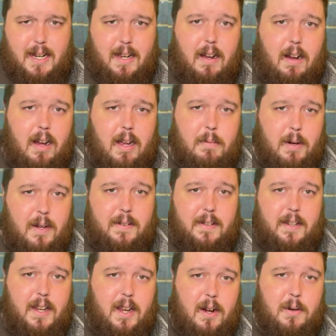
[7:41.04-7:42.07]
I
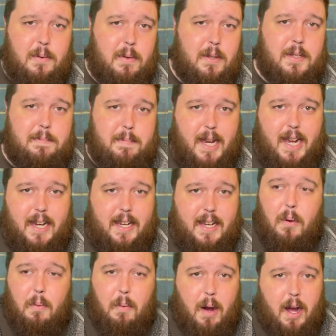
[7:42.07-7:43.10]
want the old ones
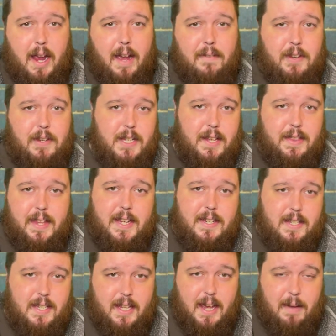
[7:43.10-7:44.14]
back. Why have you done
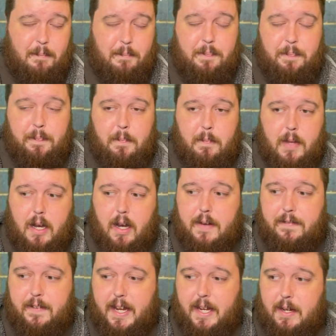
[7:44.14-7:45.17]
this to them?
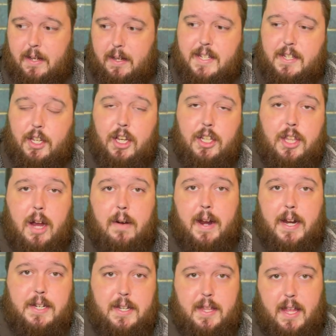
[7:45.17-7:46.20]
I think it's a good
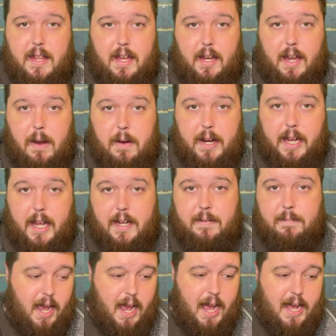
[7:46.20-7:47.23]
direction that they're going
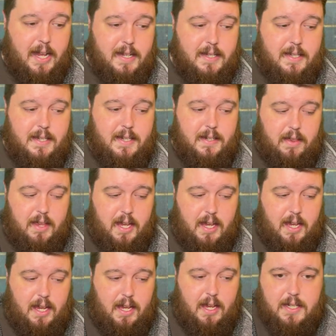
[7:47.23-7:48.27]
in, and
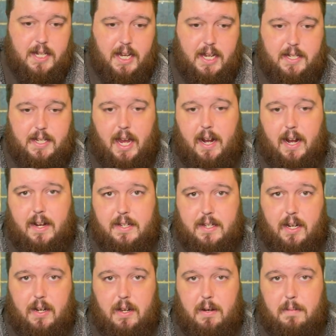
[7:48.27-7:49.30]
the detail
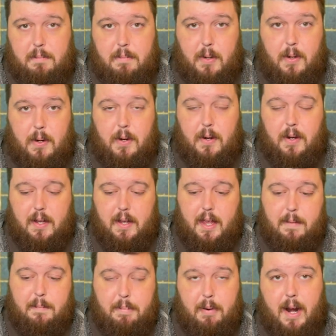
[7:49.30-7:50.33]
is a lot more
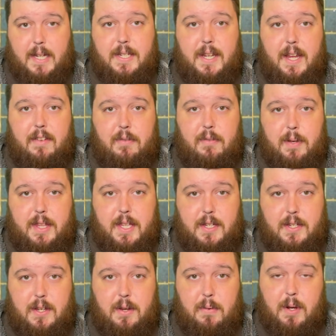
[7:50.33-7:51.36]
impressive with
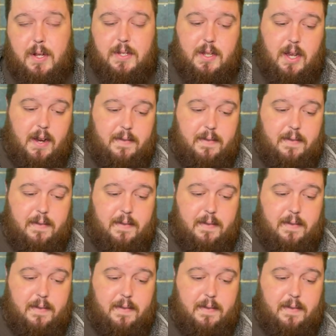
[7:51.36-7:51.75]
these new ones.